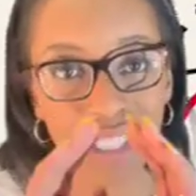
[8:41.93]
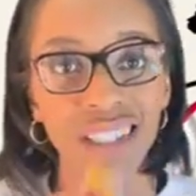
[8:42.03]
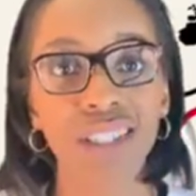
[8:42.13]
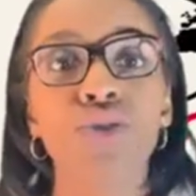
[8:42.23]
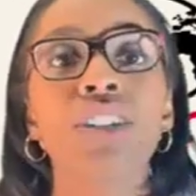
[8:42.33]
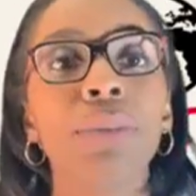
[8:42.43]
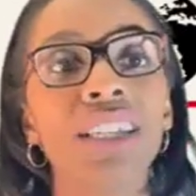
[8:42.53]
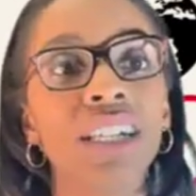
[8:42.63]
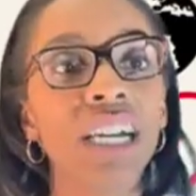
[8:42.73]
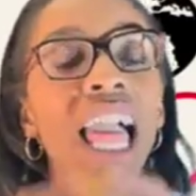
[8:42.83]
this is going to be
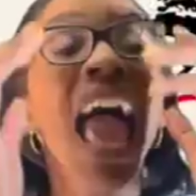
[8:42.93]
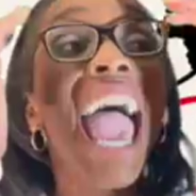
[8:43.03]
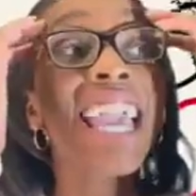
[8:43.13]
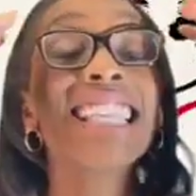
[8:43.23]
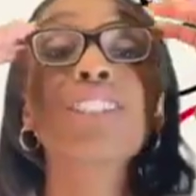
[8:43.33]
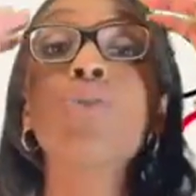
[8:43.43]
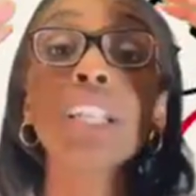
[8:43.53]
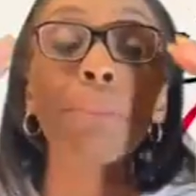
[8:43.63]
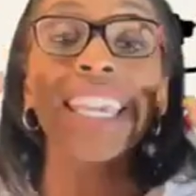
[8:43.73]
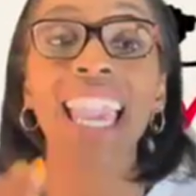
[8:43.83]
good and it's
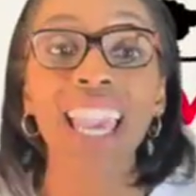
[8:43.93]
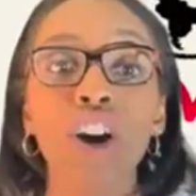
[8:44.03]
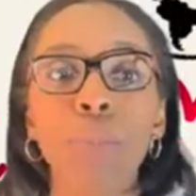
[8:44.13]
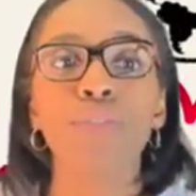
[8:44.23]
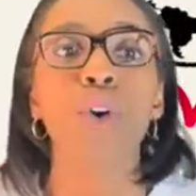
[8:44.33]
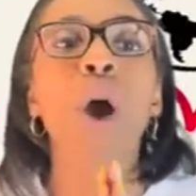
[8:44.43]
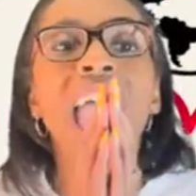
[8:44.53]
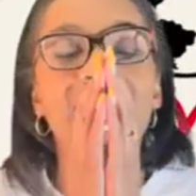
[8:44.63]
going to be helpful.